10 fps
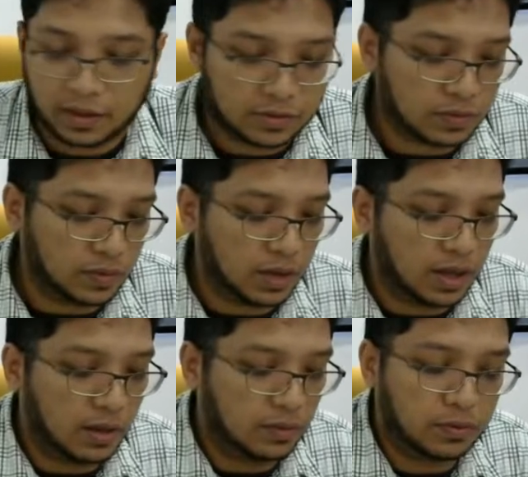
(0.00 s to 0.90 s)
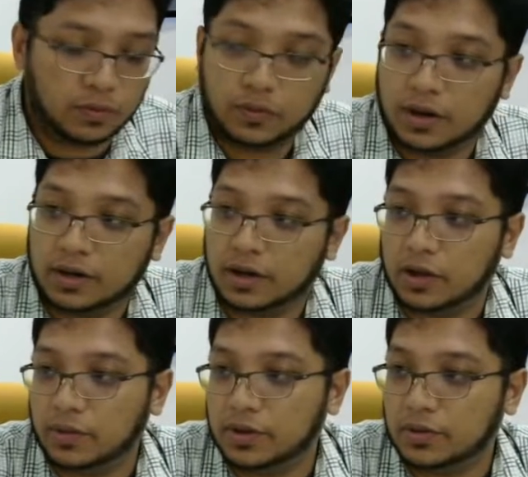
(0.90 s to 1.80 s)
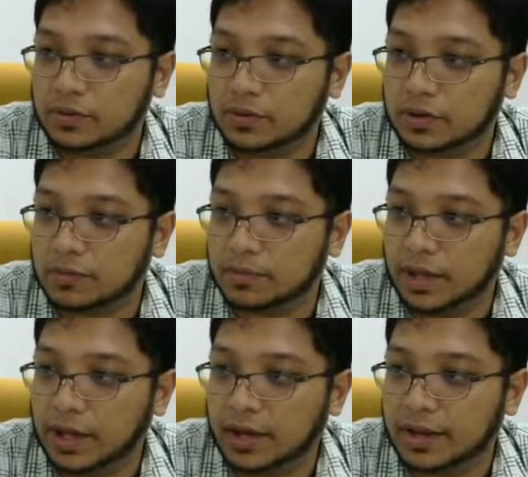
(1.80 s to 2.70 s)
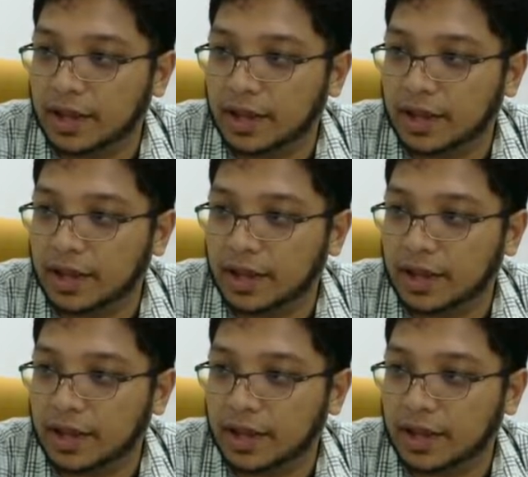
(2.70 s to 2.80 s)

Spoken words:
So now I want you to combine